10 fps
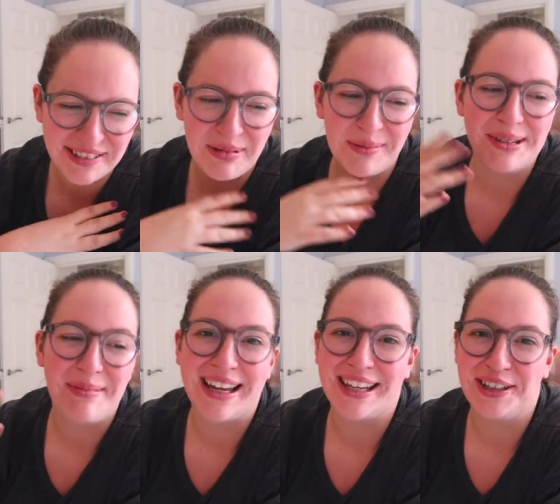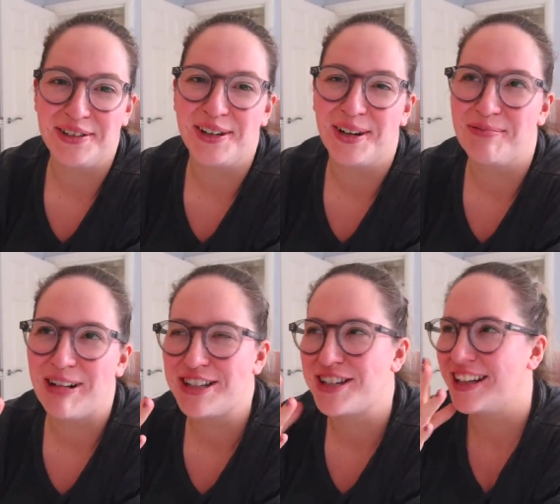I'm probably making you yawn
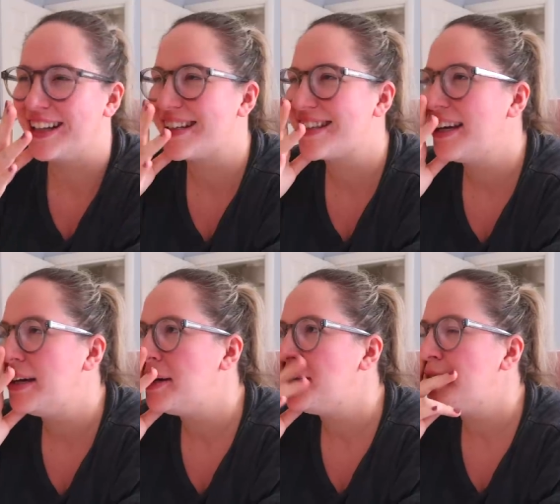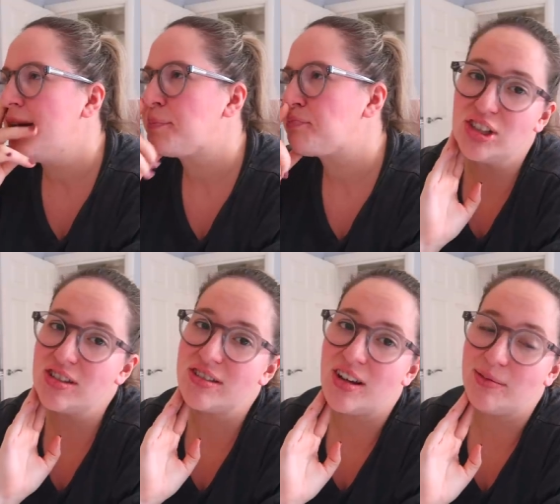watching this.
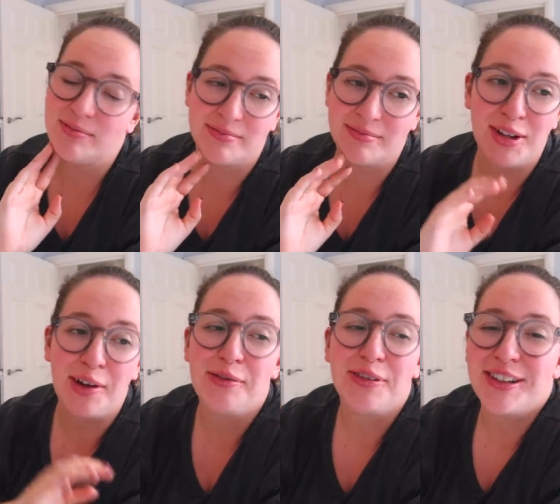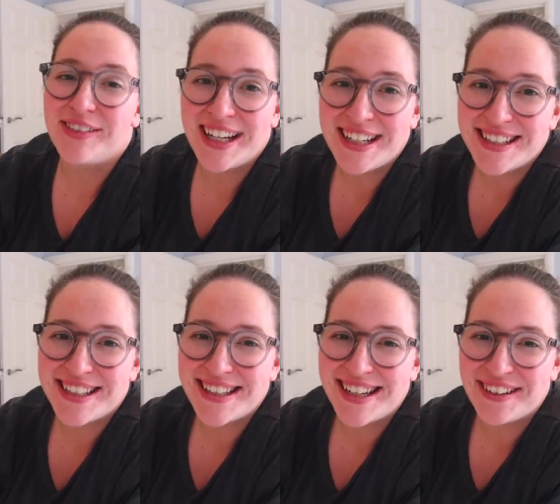Just not not full of energy
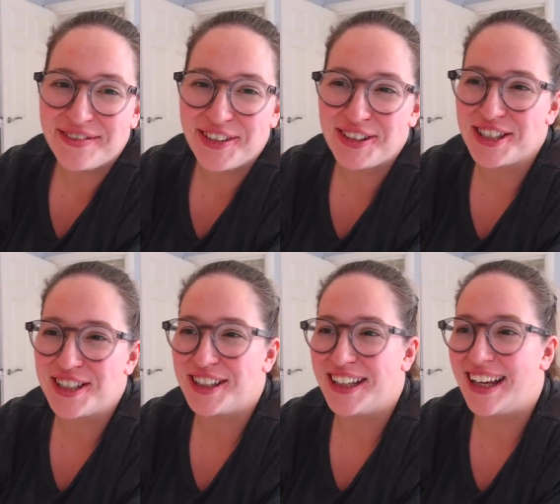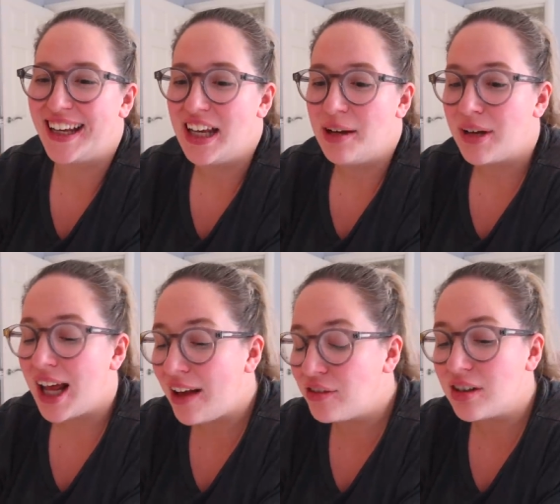today unfortunately but I
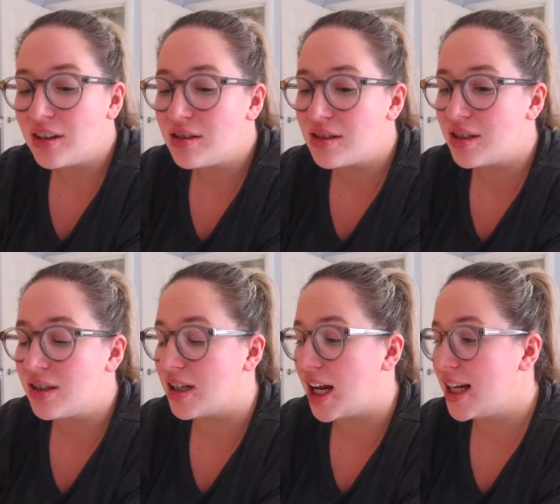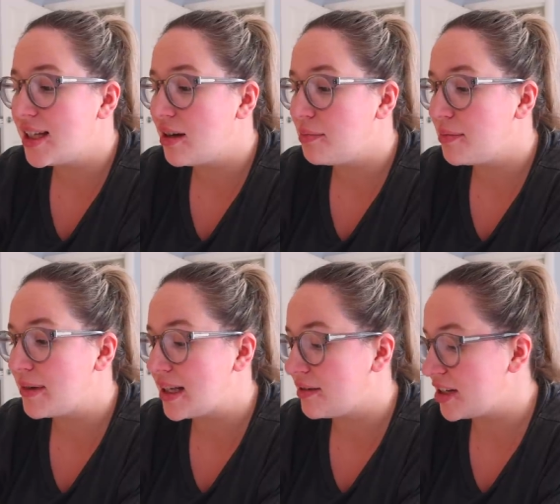have got loads done I need to not put
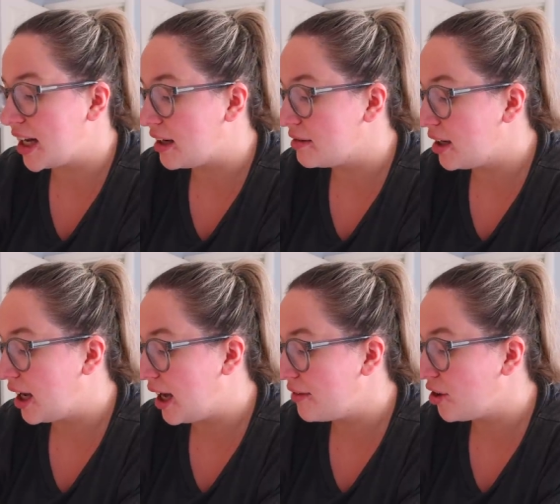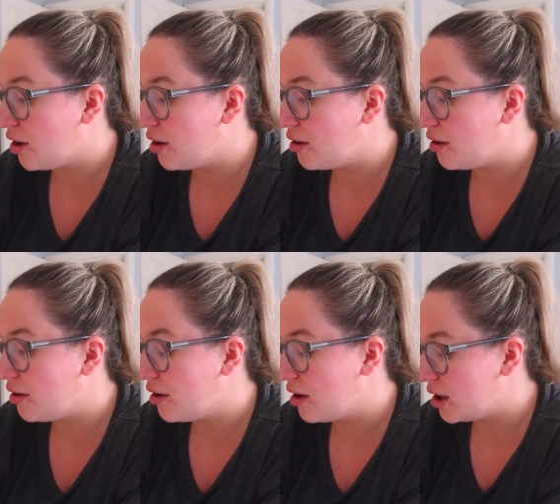myself down I have got
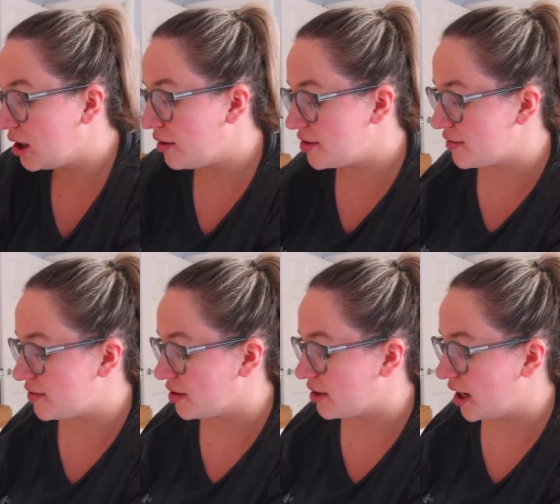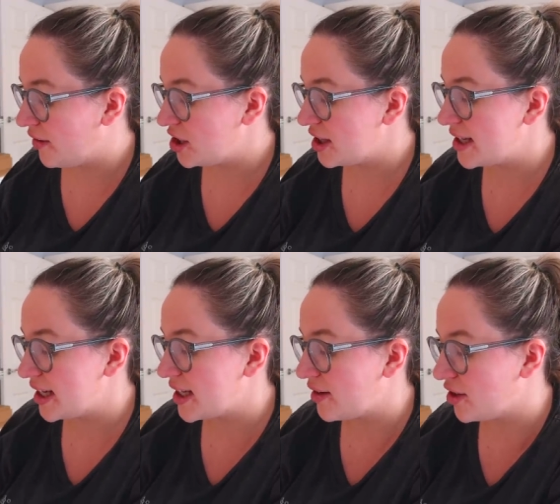a lot of stuff done I've actually
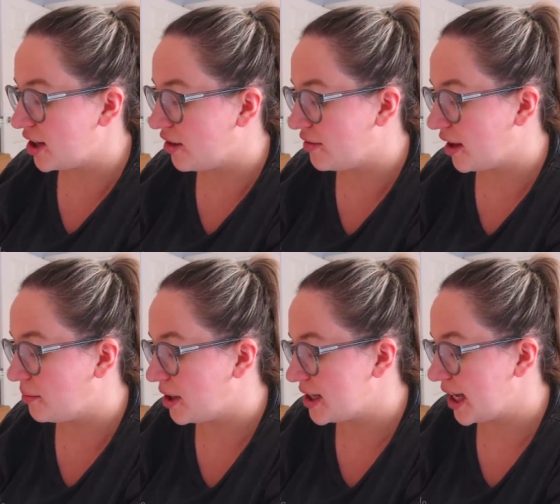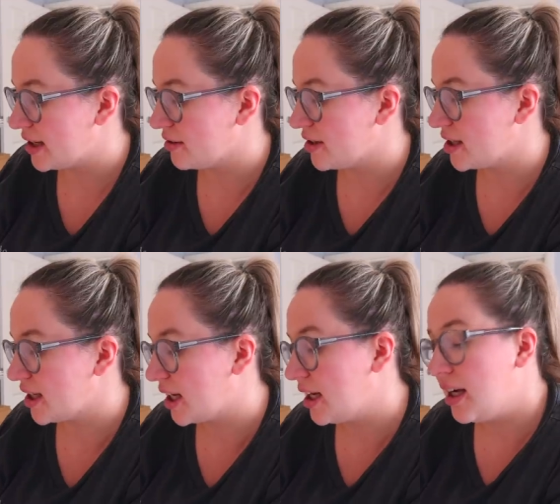ticked everything off that I wanted to get done
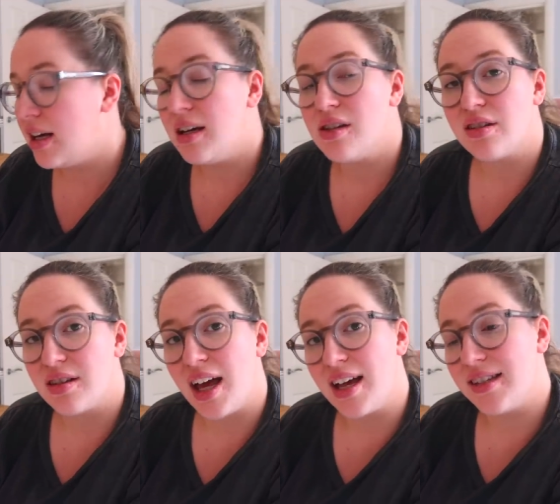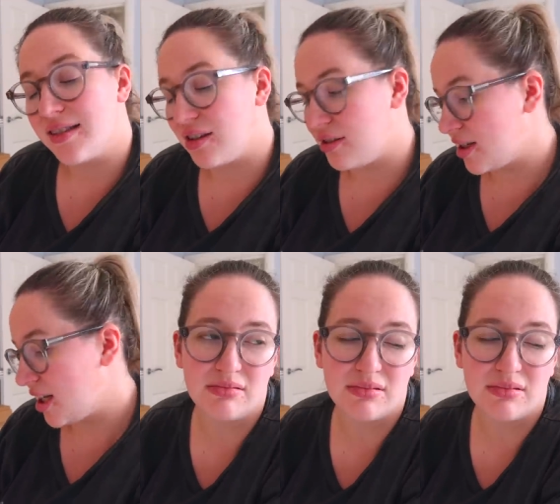today so that is good